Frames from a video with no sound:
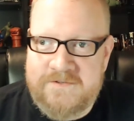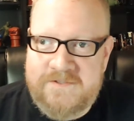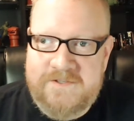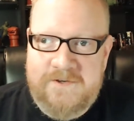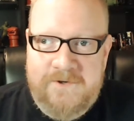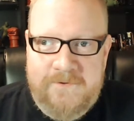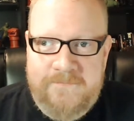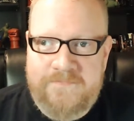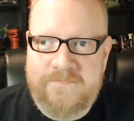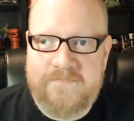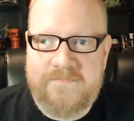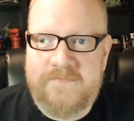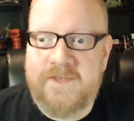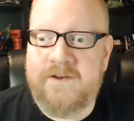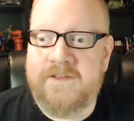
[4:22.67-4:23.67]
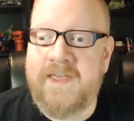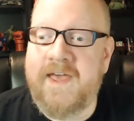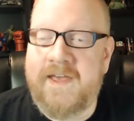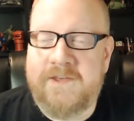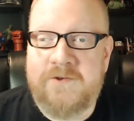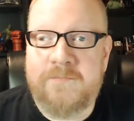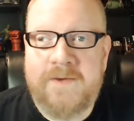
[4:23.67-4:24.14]
So,
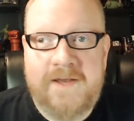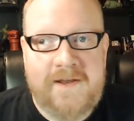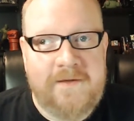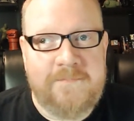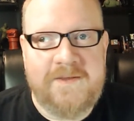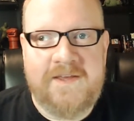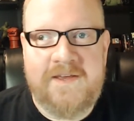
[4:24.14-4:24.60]
you may not be